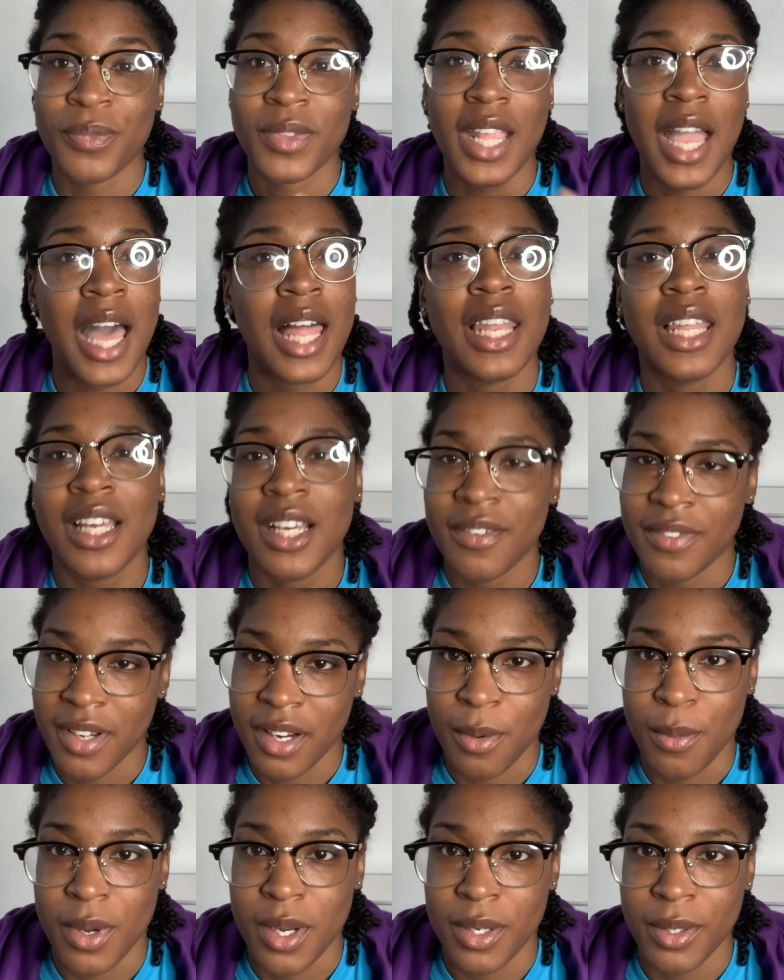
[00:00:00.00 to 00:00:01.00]
I love her
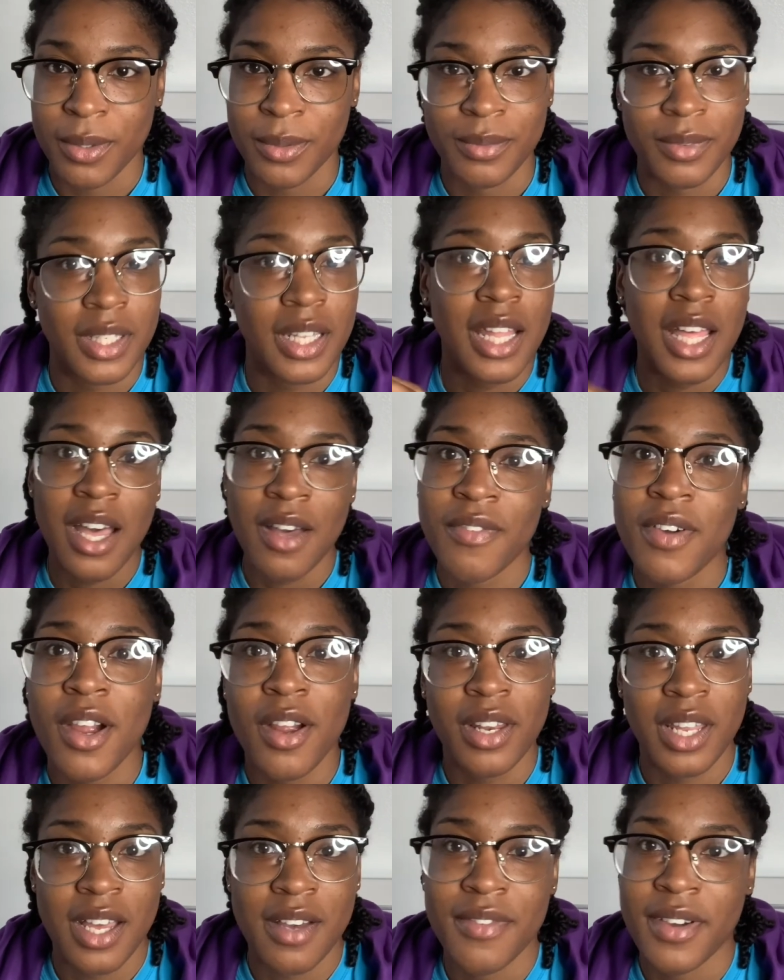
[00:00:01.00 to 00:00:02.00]
role. Love her,
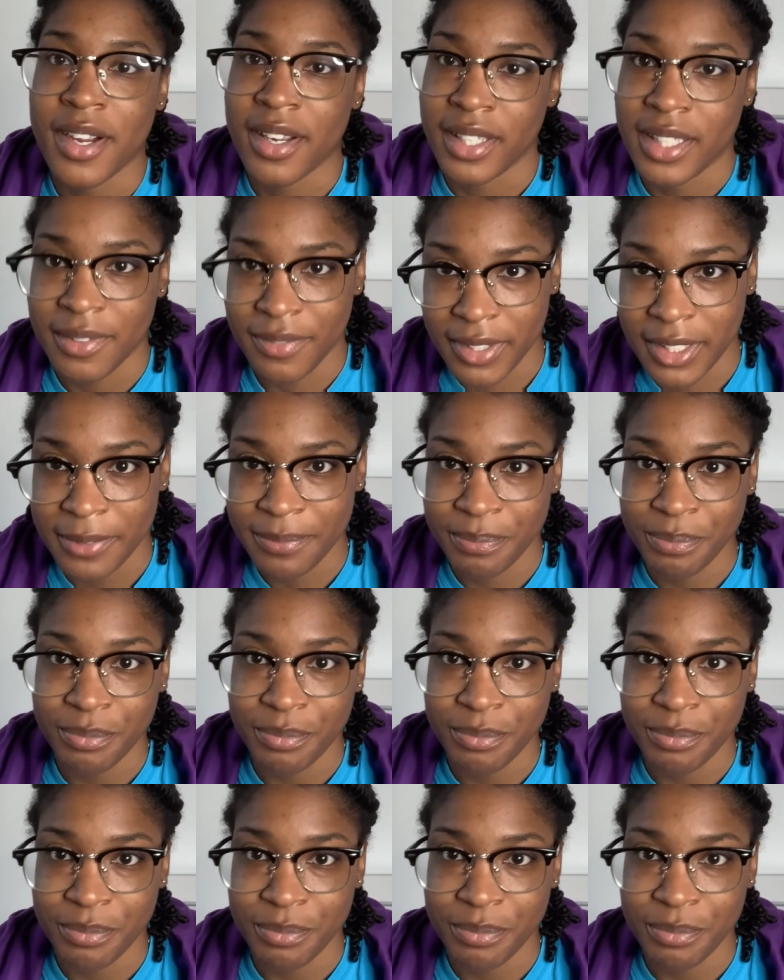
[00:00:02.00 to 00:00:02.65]
love her, love her.